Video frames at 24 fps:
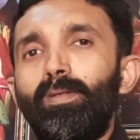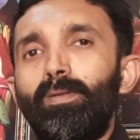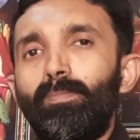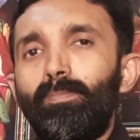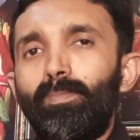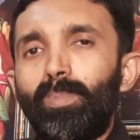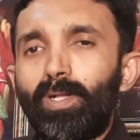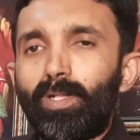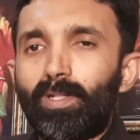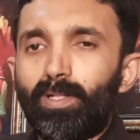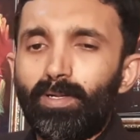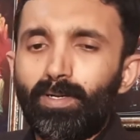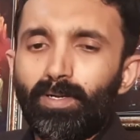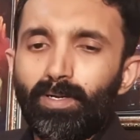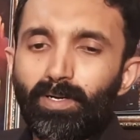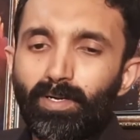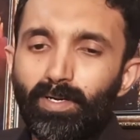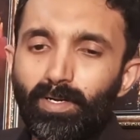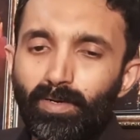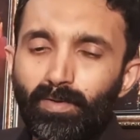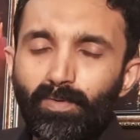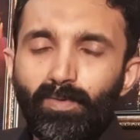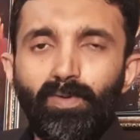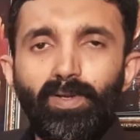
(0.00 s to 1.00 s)
But
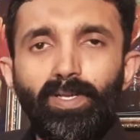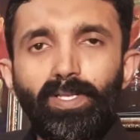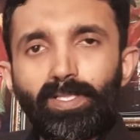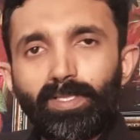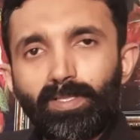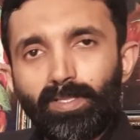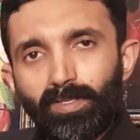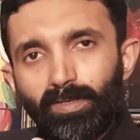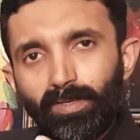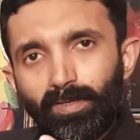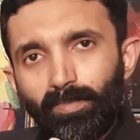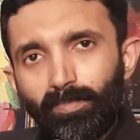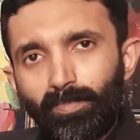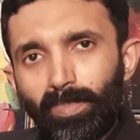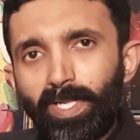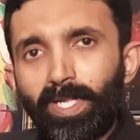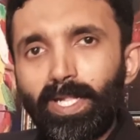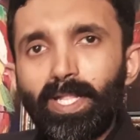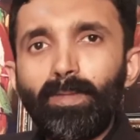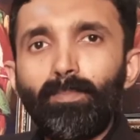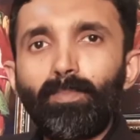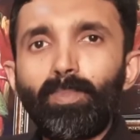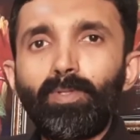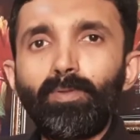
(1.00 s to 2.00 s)
in
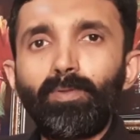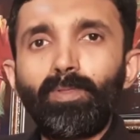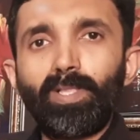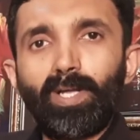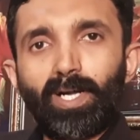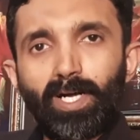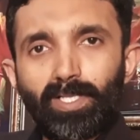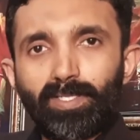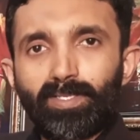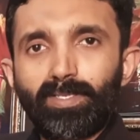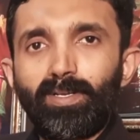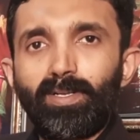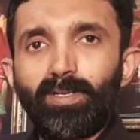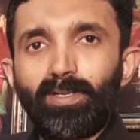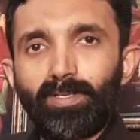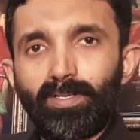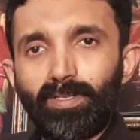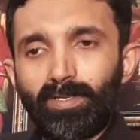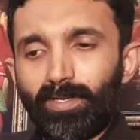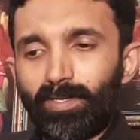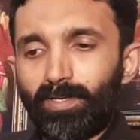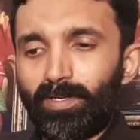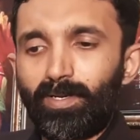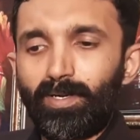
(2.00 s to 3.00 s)
medium to
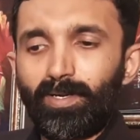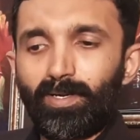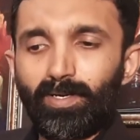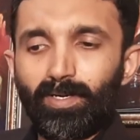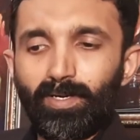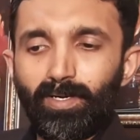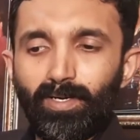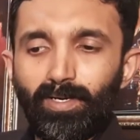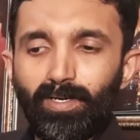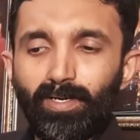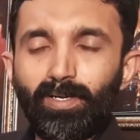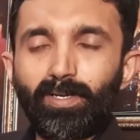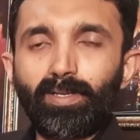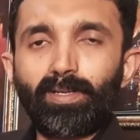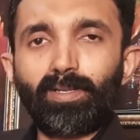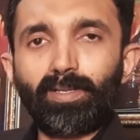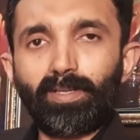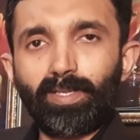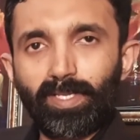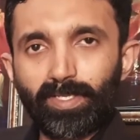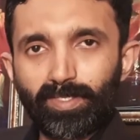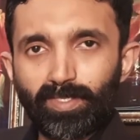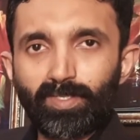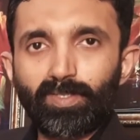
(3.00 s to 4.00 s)
large
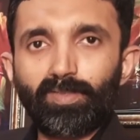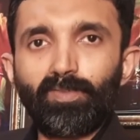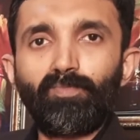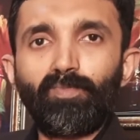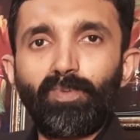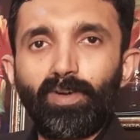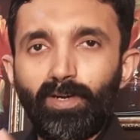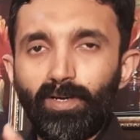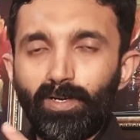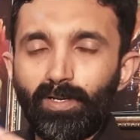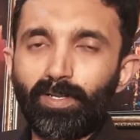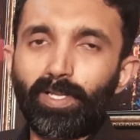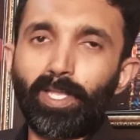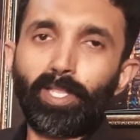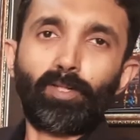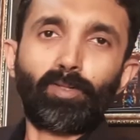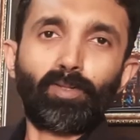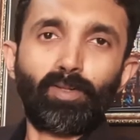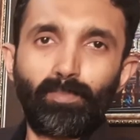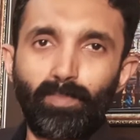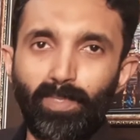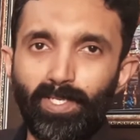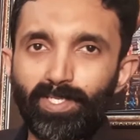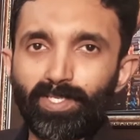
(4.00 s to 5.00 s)
cases of
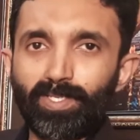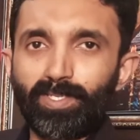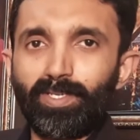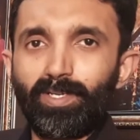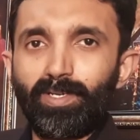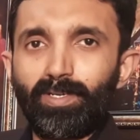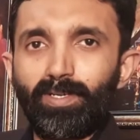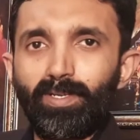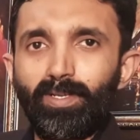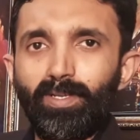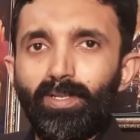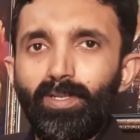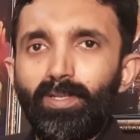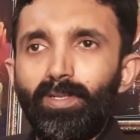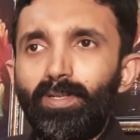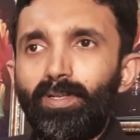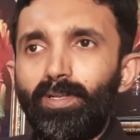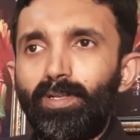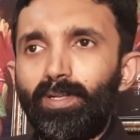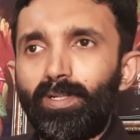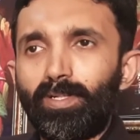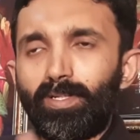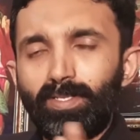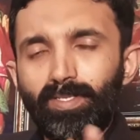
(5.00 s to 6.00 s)
gynecomastia,
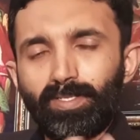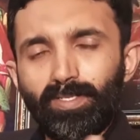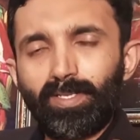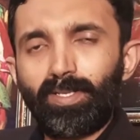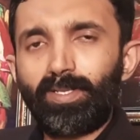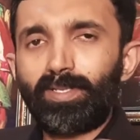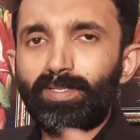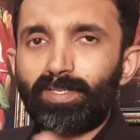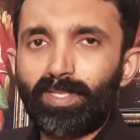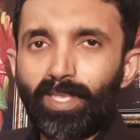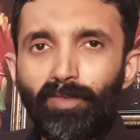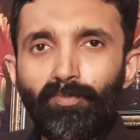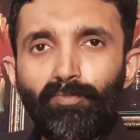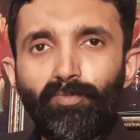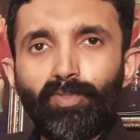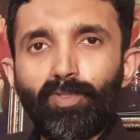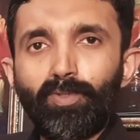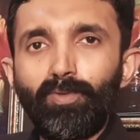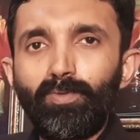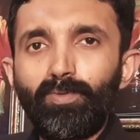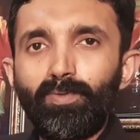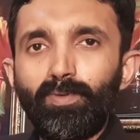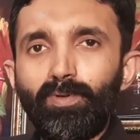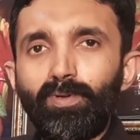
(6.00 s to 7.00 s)
it is safe
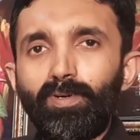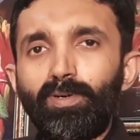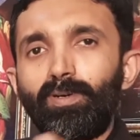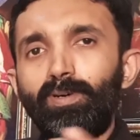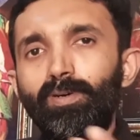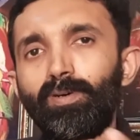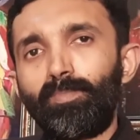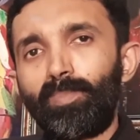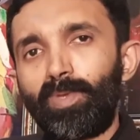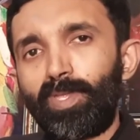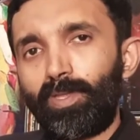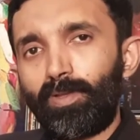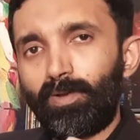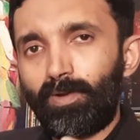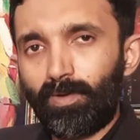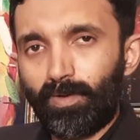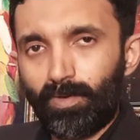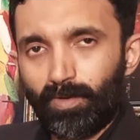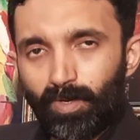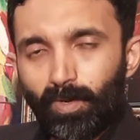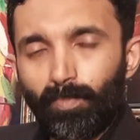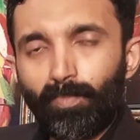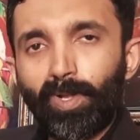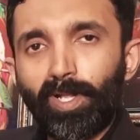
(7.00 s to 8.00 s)
to be
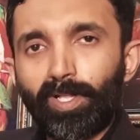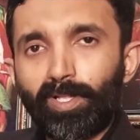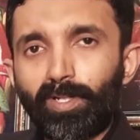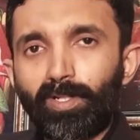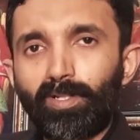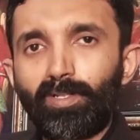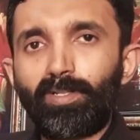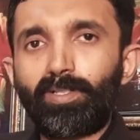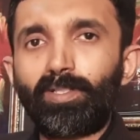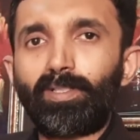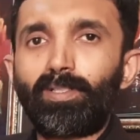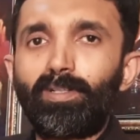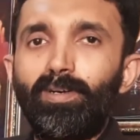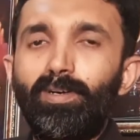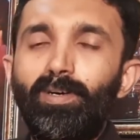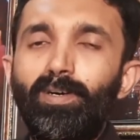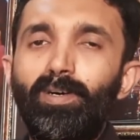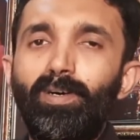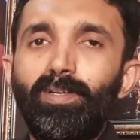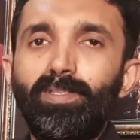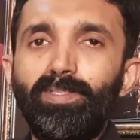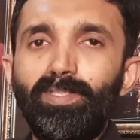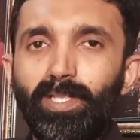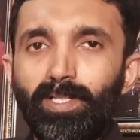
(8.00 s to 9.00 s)
operated in
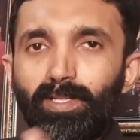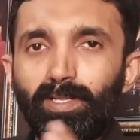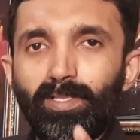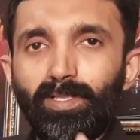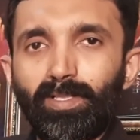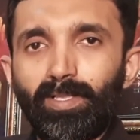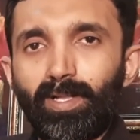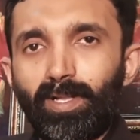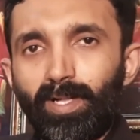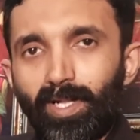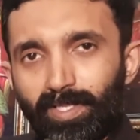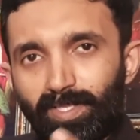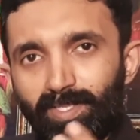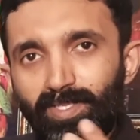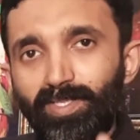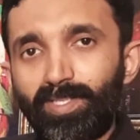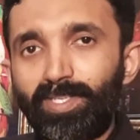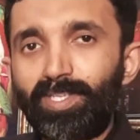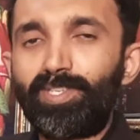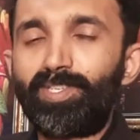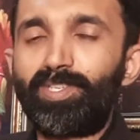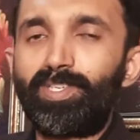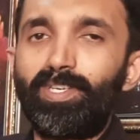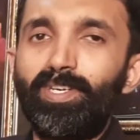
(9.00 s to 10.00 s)
general
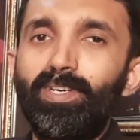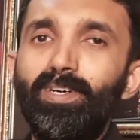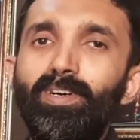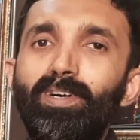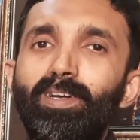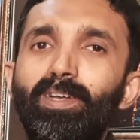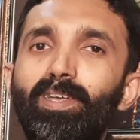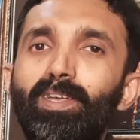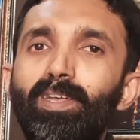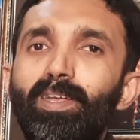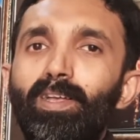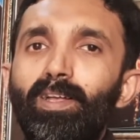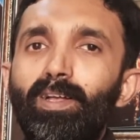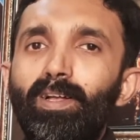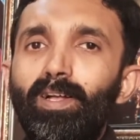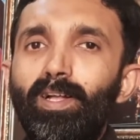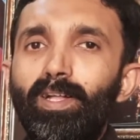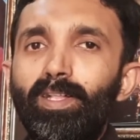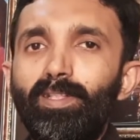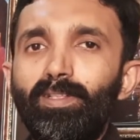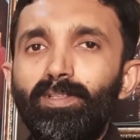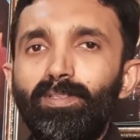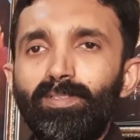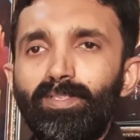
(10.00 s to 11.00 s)
anesthesia,
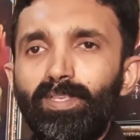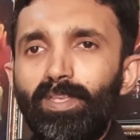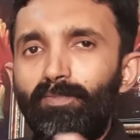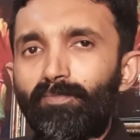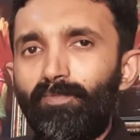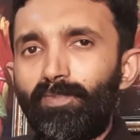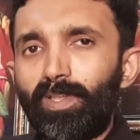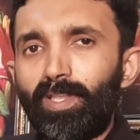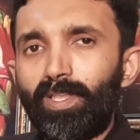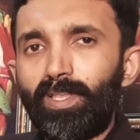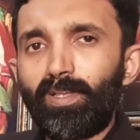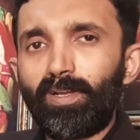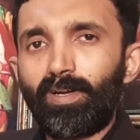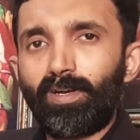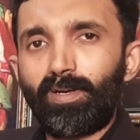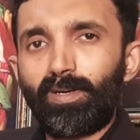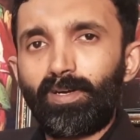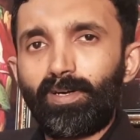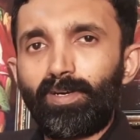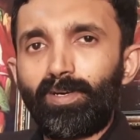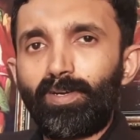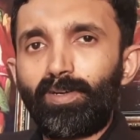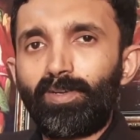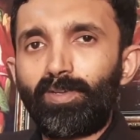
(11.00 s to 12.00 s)
and safely
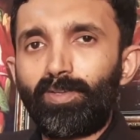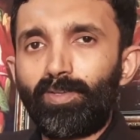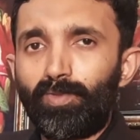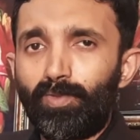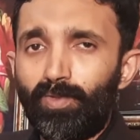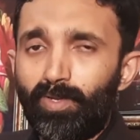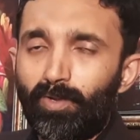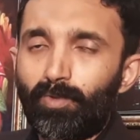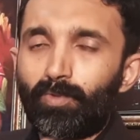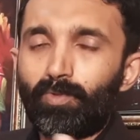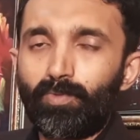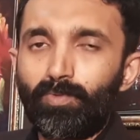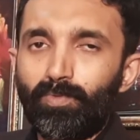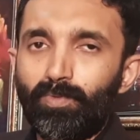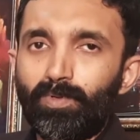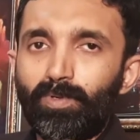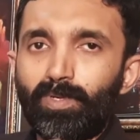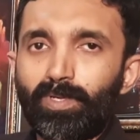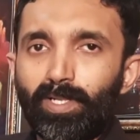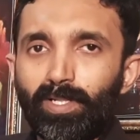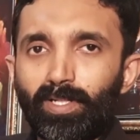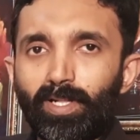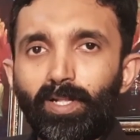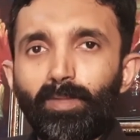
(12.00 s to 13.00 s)
you have to
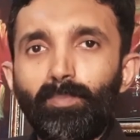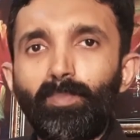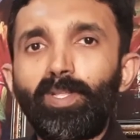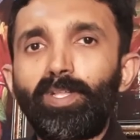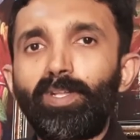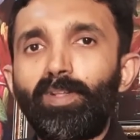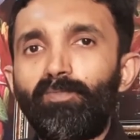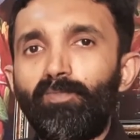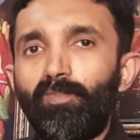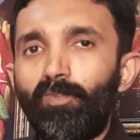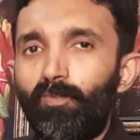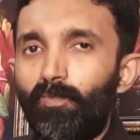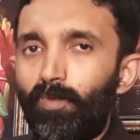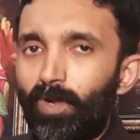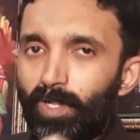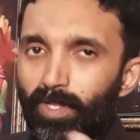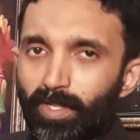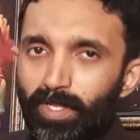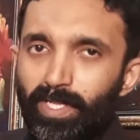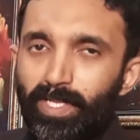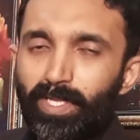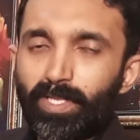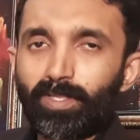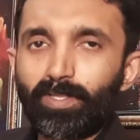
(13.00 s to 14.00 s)
get admitted for one
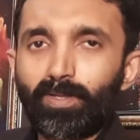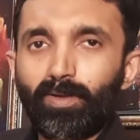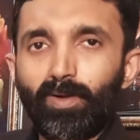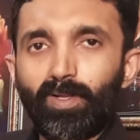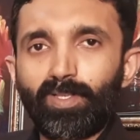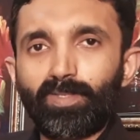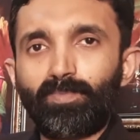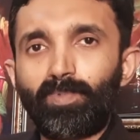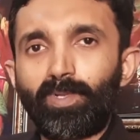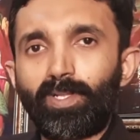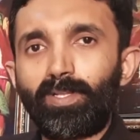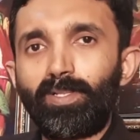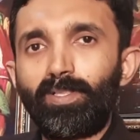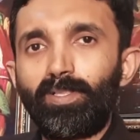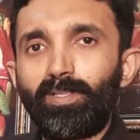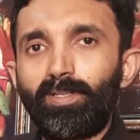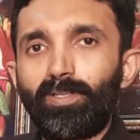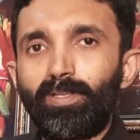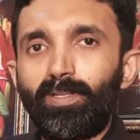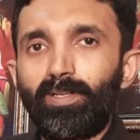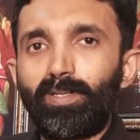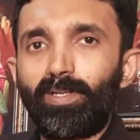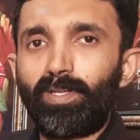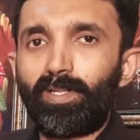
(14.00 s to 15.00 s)
day in the hospital,
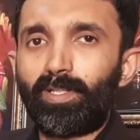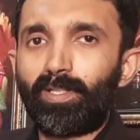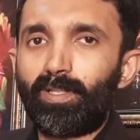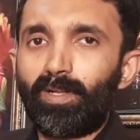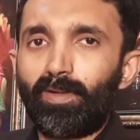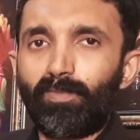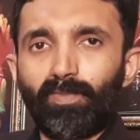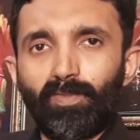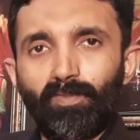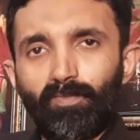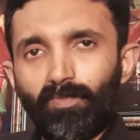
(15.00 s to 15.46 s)
and after